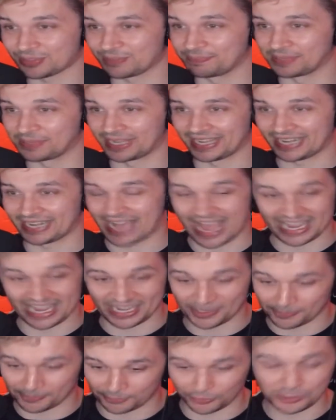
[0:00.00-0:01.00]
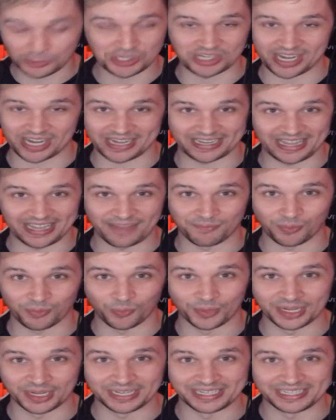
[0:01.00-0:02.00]
but I can appreciate a game for
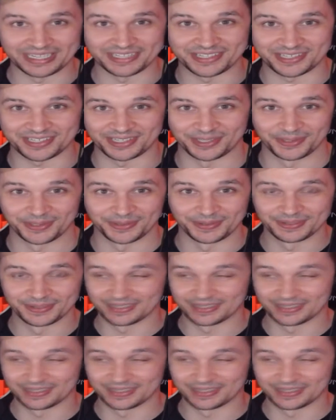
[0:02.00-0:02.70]
what it is too.